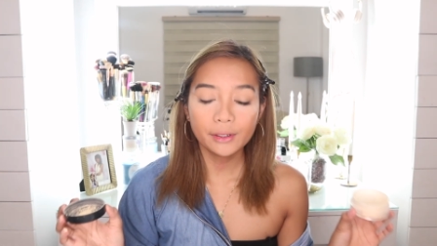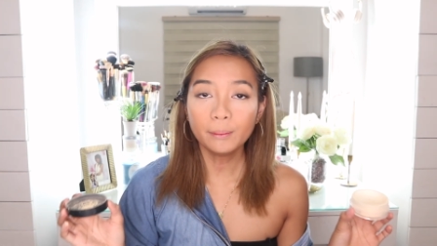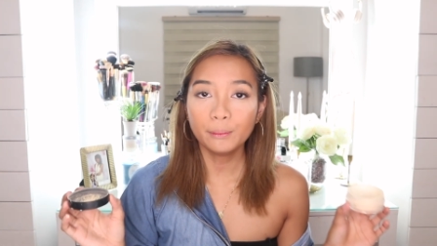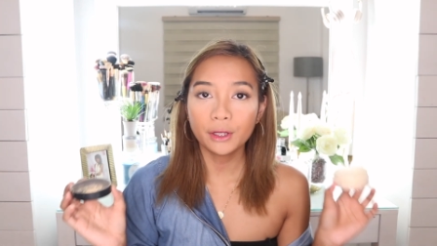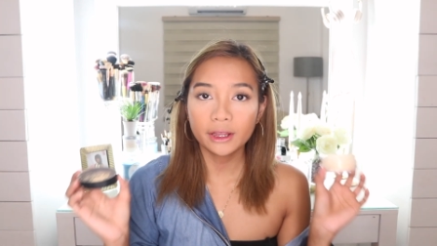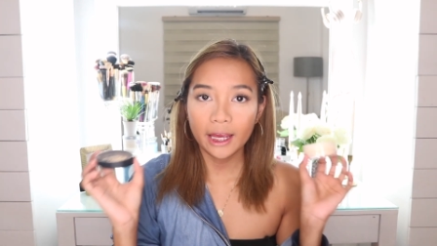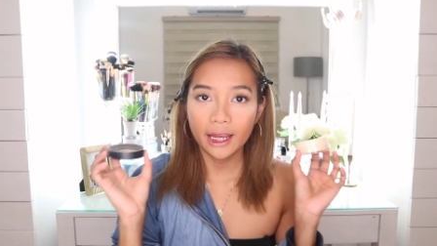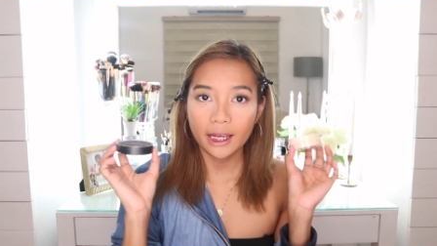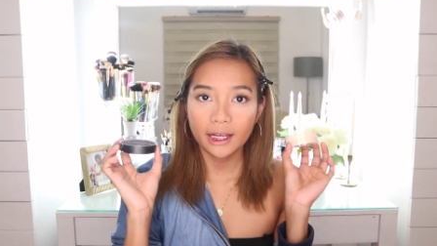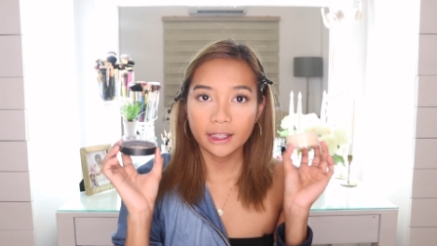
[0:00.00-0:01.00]
gonna put
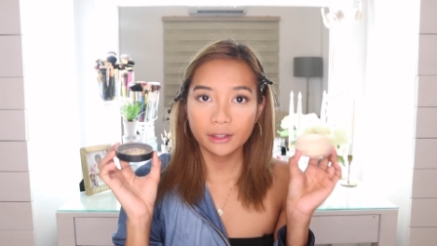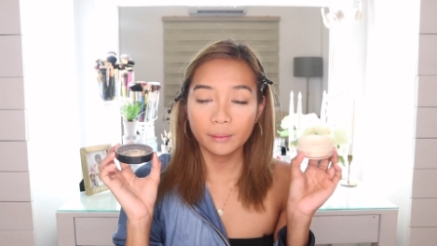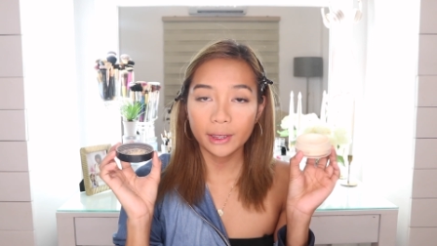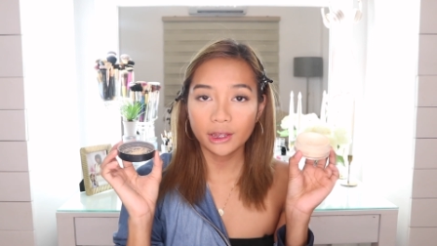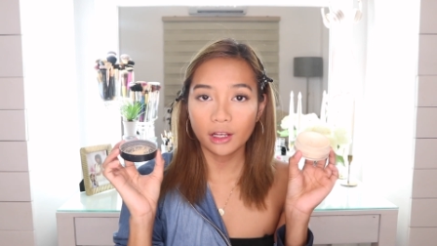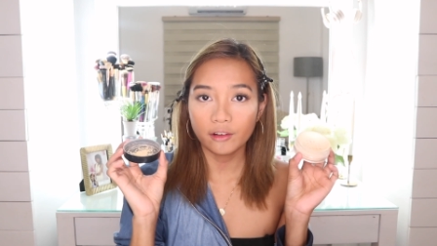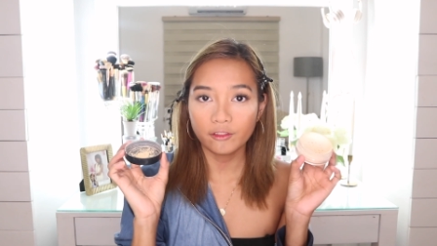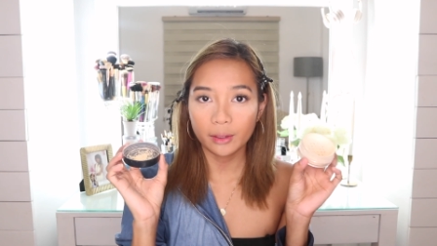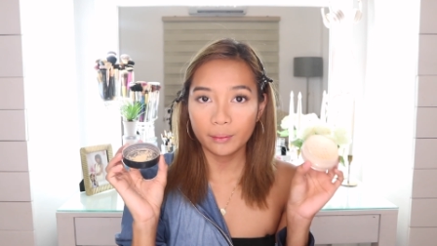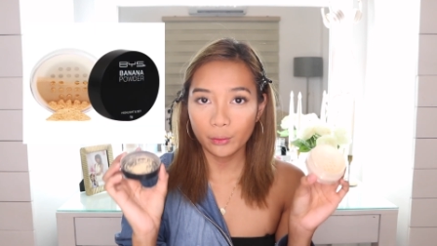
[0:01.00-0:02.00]
a little bit
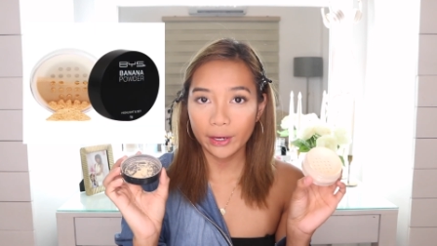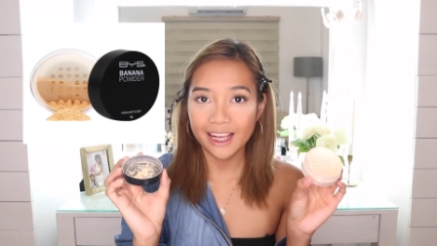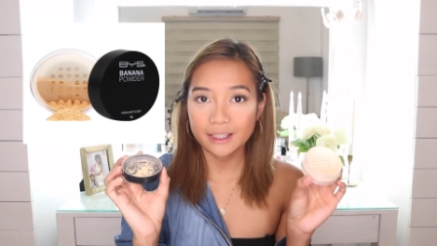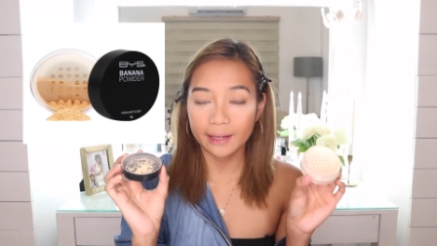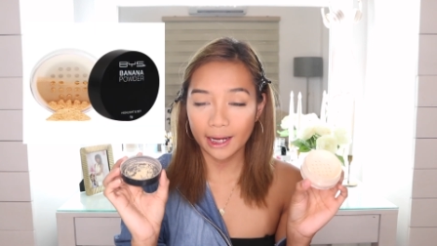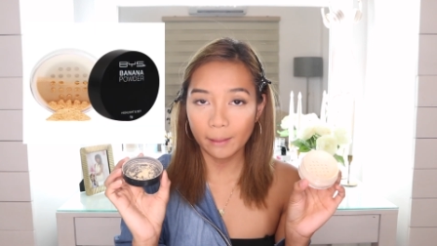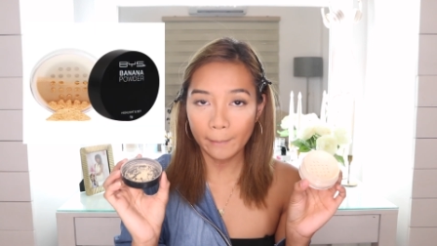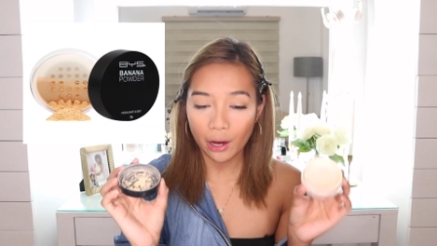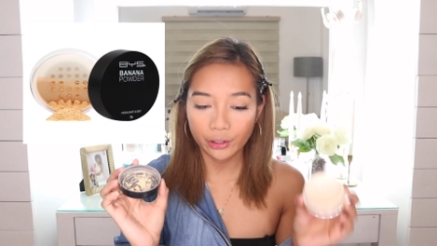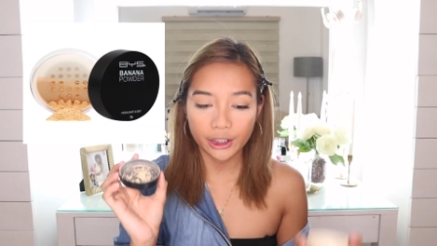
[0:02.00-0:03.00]
of the BYS Banana
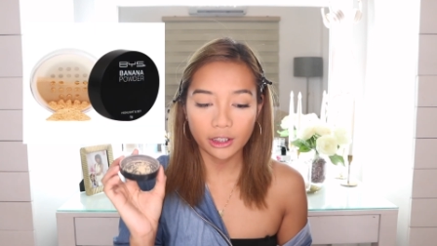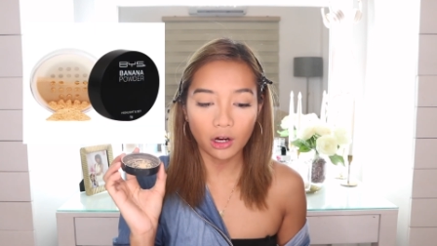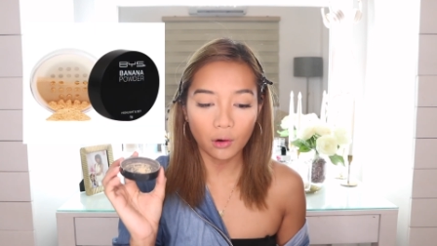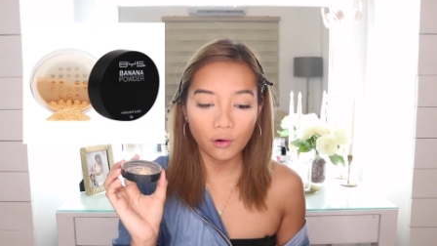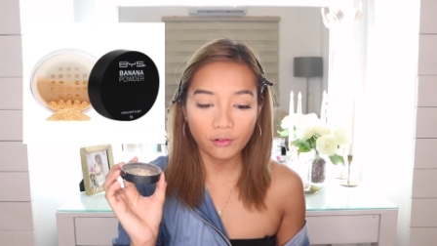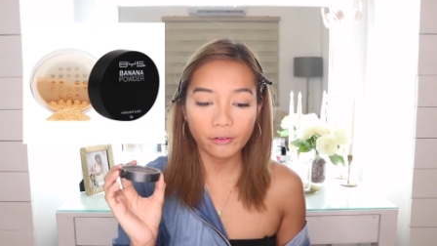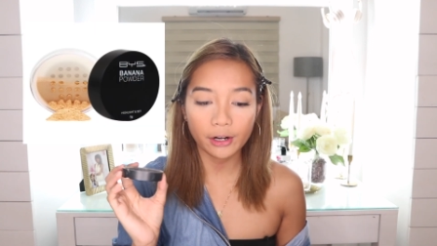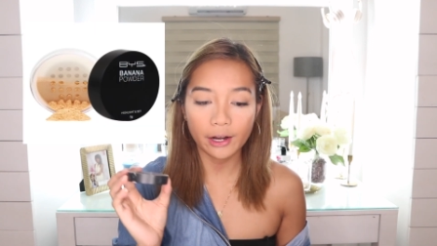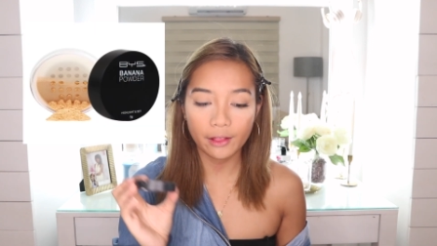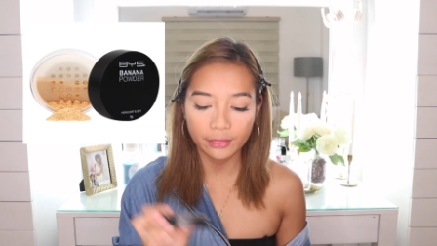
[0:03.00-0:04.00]
Powder
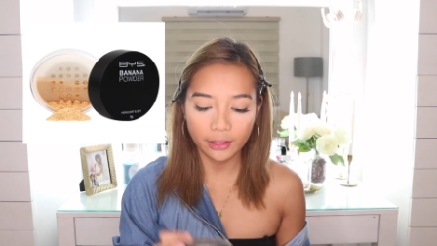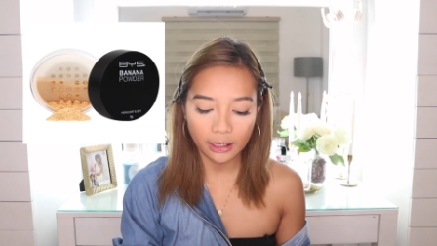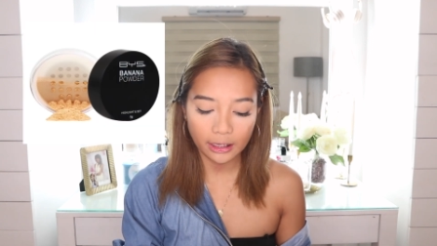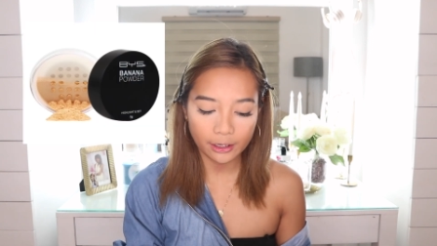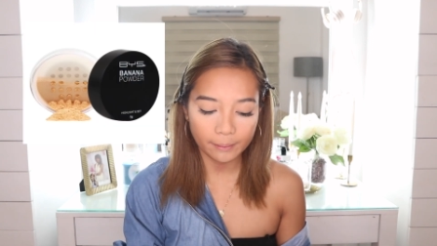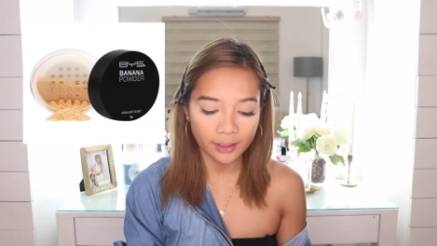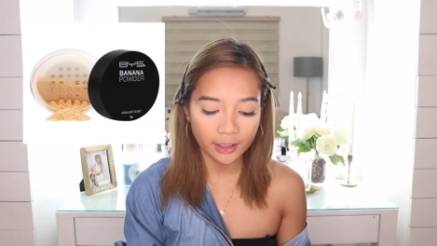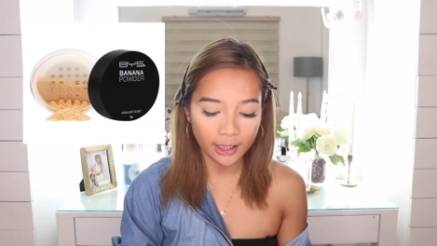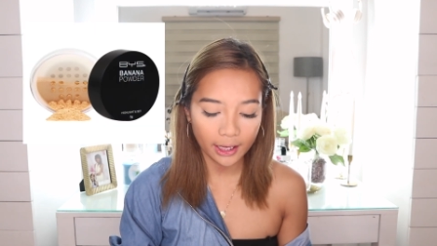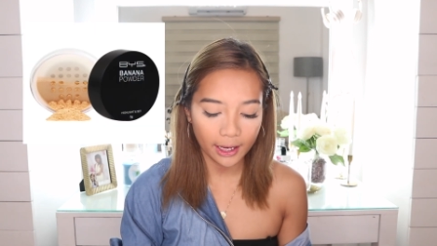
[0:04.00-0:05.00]
over the Urban
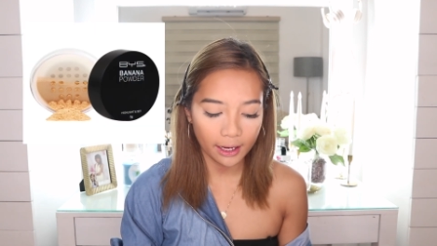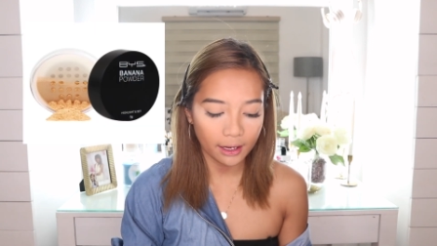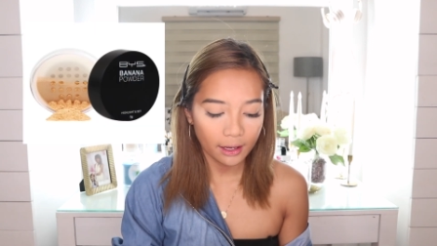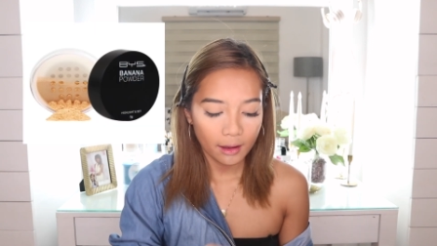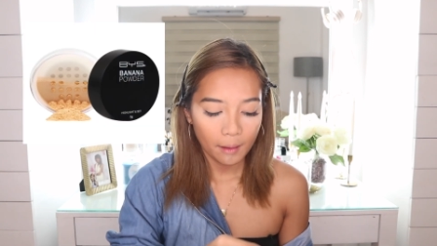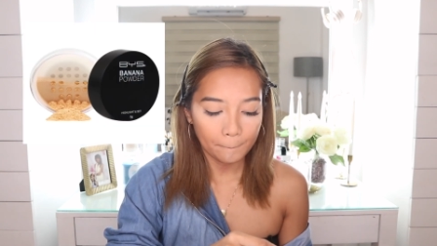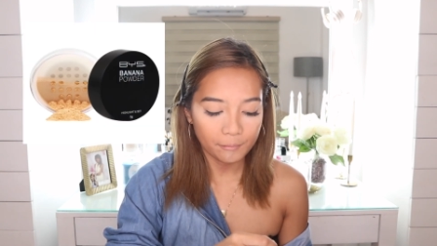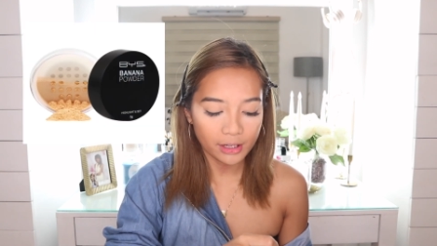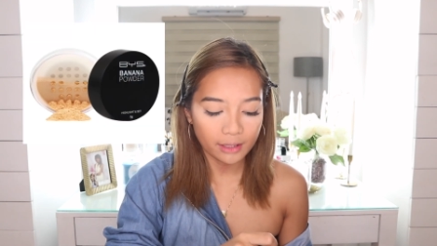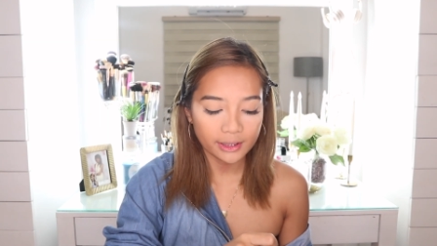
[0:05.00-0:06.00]
Decay
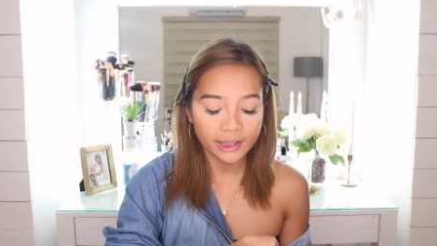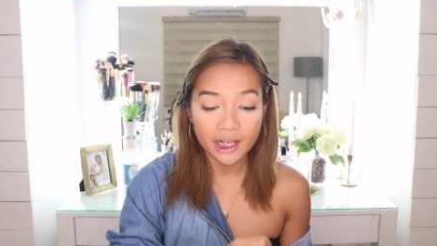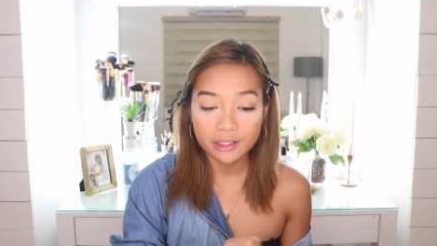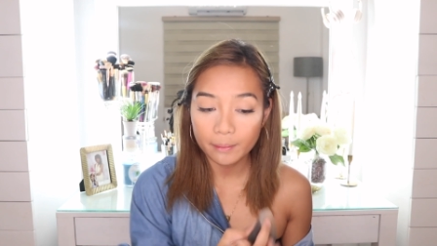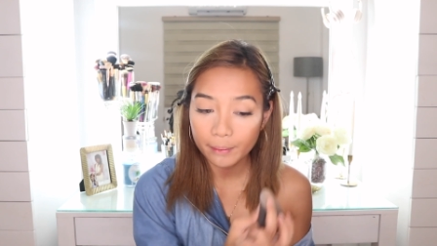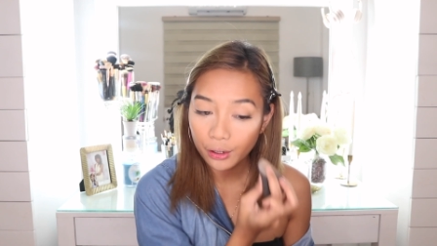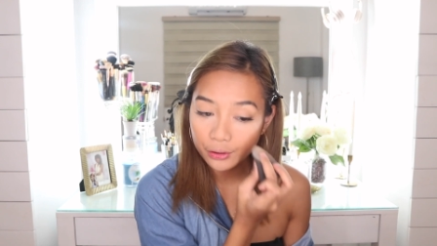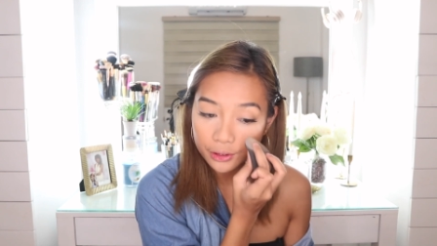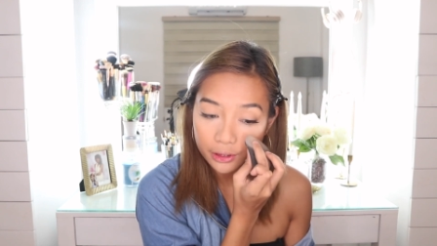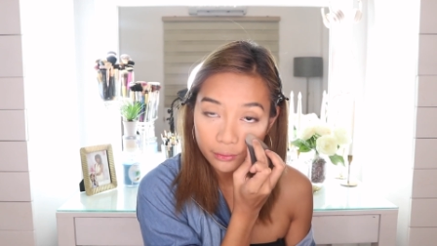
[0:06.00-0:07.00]
Velvetizer
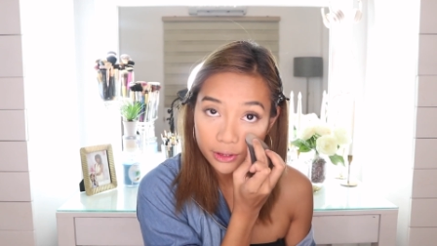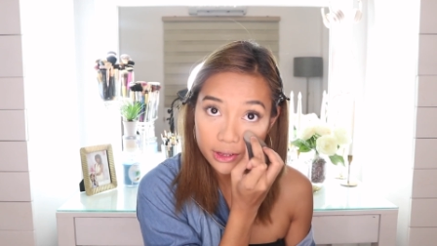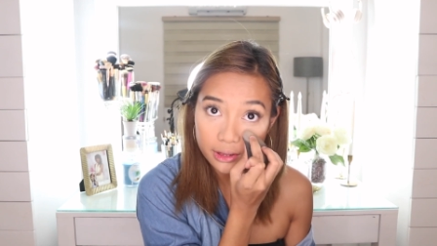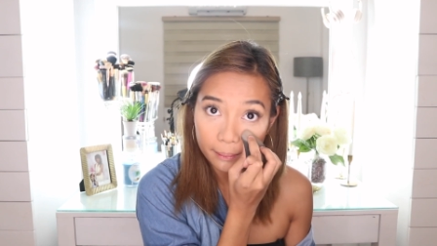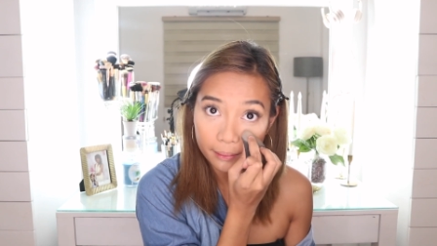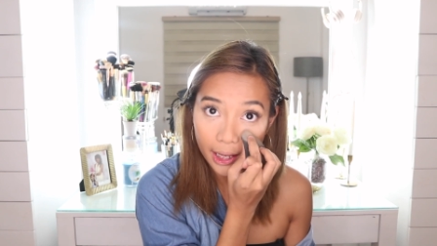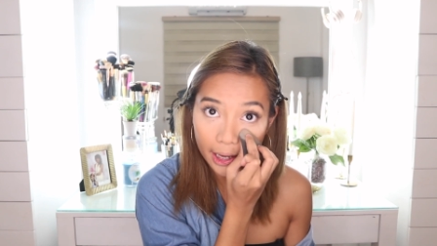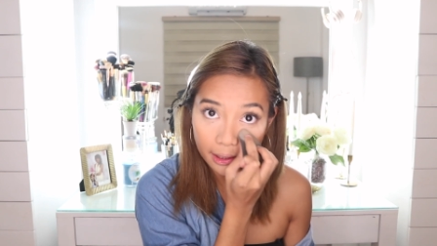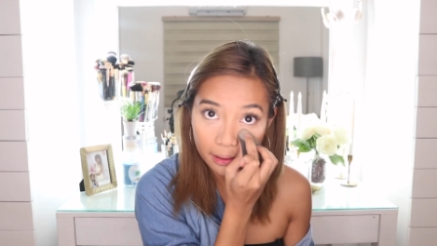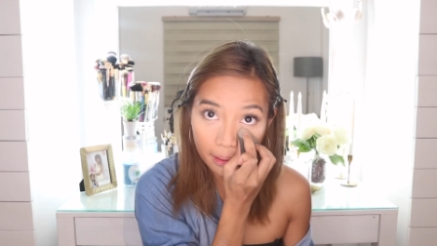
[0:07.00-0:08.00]
Powder that we just
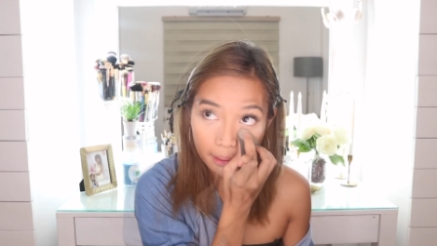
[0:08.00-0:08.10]
applied.